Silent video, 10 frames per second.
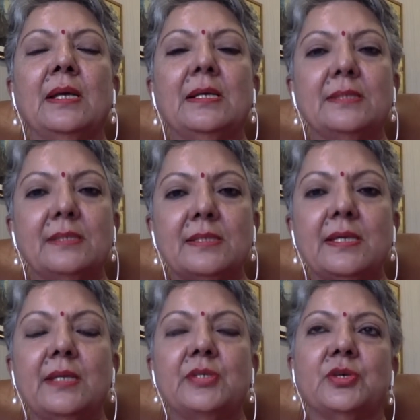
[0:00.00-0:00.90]

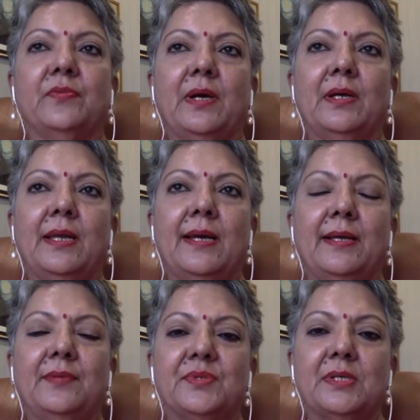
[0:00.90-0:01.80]
stage of our
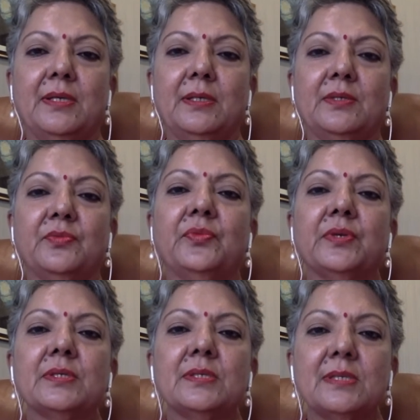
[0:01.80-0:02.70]
lives and a
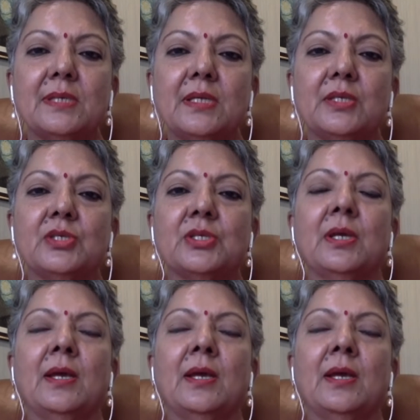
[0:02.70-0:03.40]
different stage